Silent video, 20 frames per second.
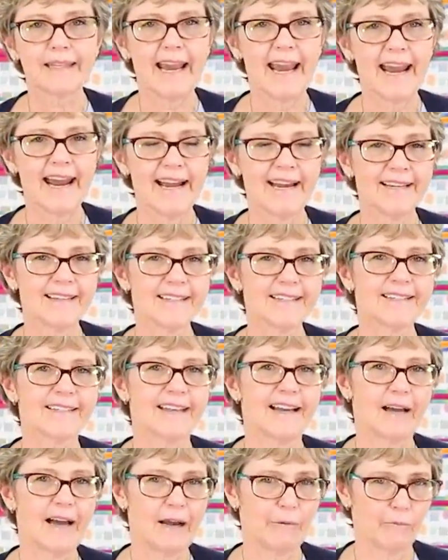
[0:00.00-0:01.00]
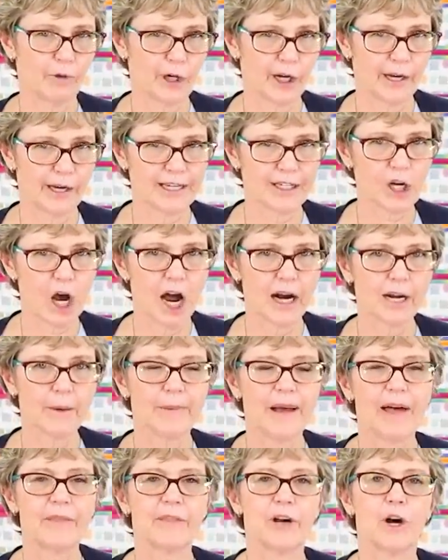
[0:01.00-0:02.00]
and we're going to talk
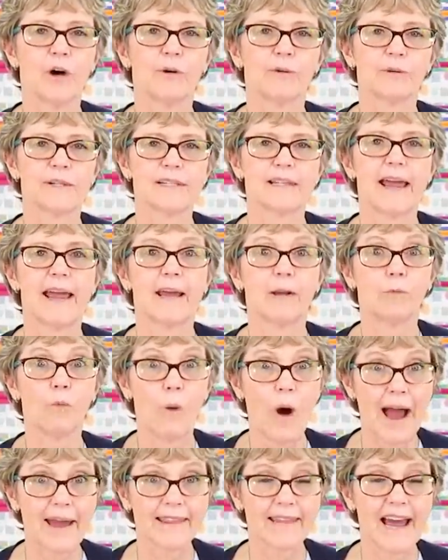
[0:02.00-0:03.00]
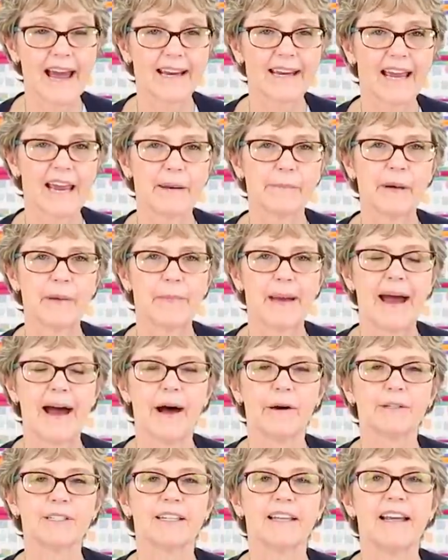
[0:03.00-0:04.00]
about those and why that came
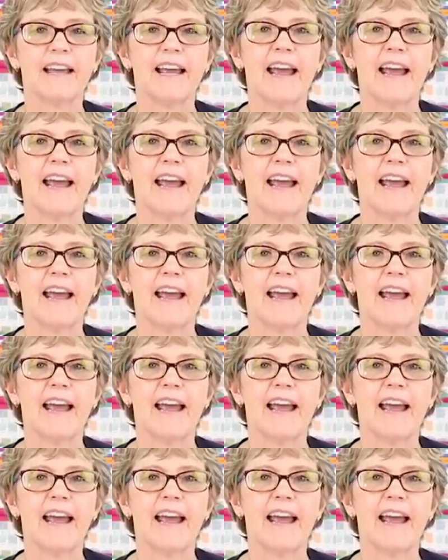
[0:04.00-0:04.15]
about,